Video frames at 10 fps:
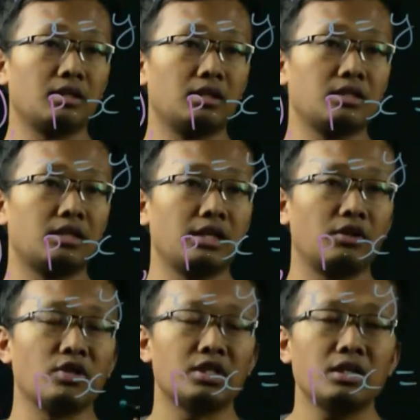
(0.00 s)
is the
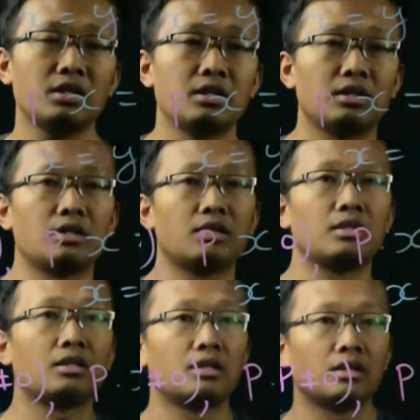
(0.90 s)
equation.
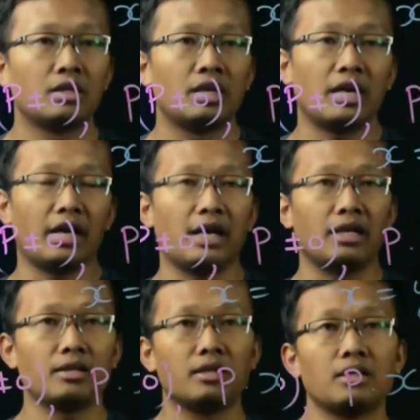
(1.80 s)

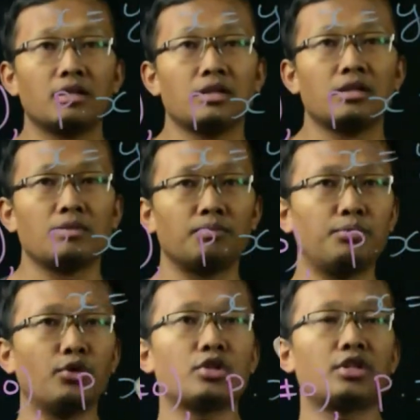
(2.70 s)
And
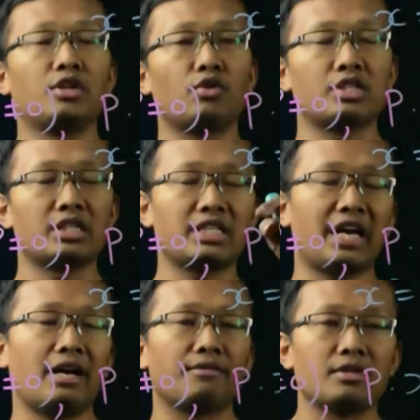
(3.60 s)
both equations
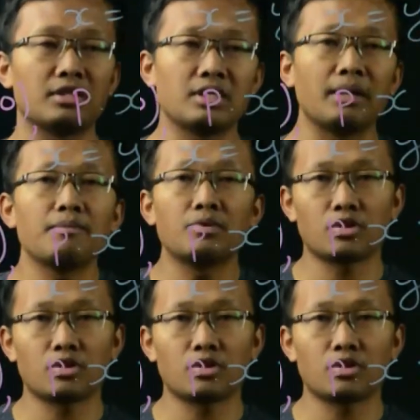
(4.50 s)
have the same